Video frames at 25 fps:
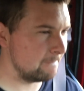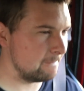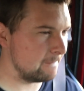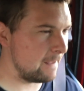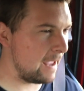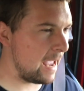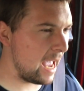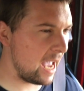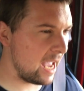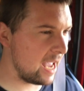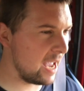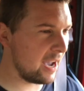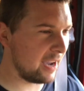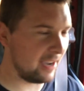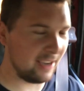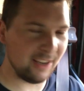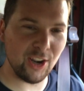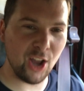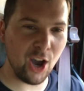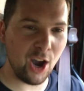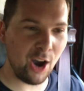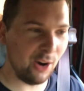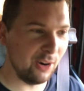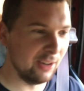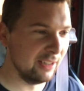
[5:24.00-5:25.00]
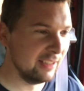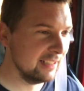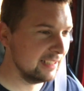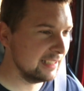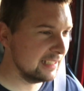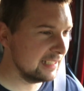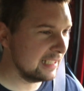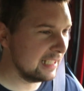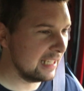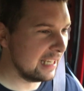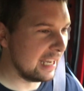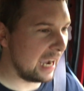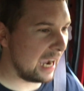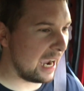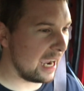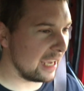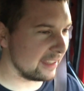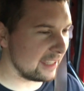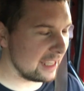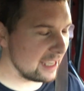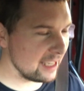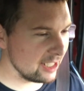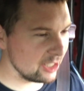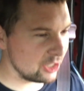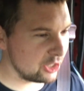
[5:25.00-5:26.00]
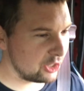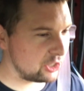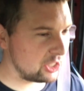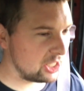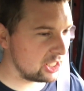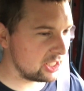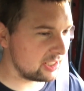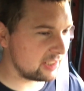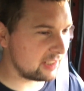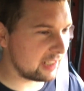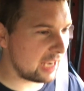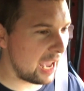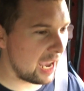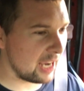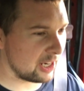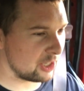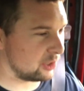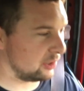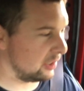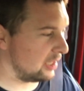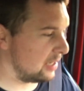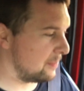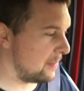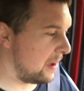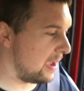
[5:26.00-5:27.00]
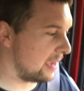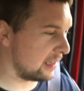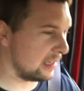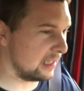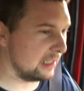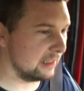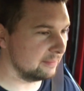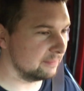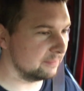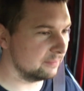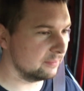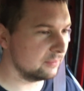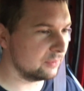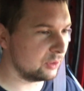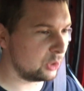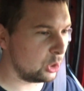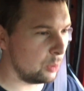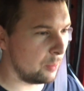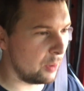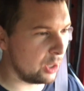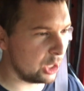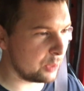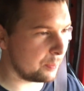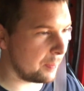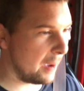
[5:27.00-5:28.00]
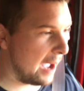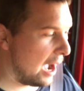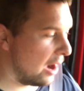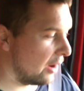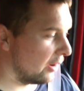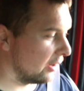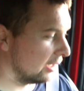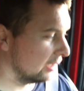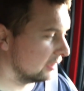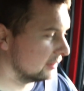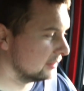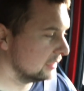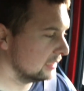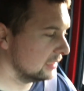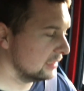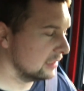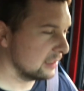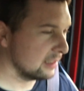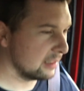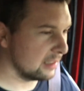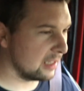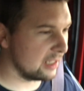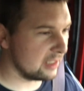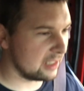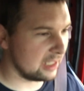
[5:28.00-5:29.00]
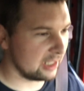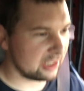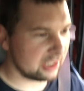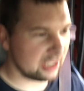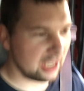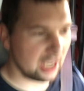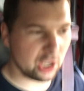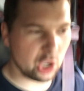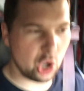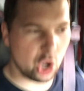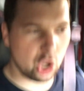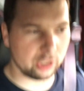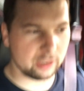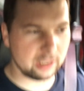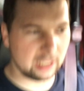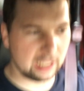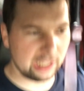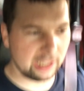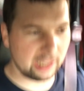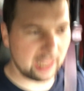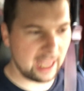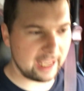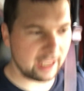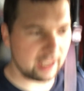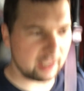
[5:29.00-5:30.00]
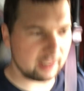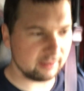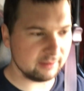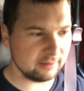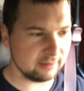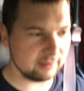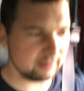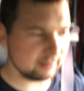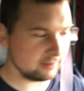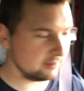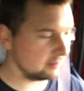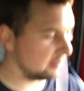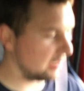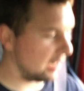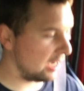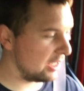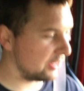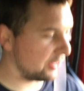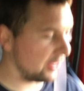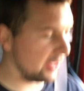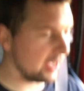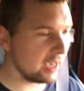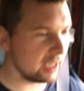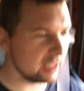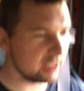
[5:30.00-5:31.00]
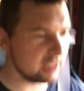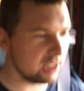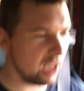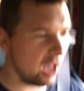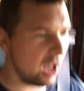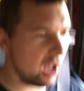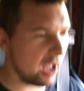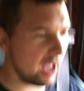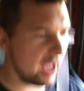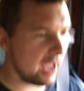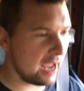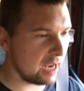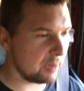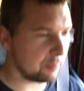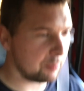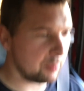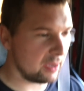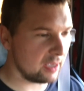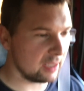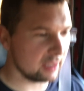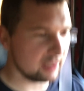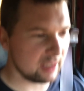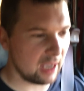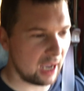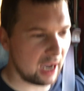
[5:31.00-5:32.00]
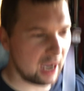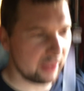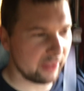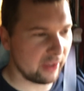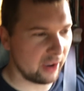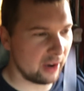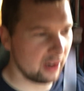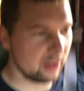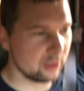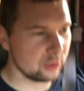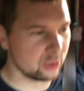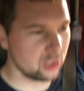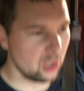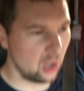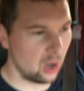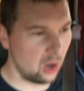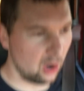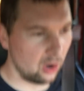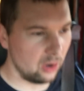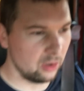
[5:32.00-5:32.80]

Yeah, I know. I think it's just actually making too much power. Because it tickled, like, I think I saw 8 PSI there, so.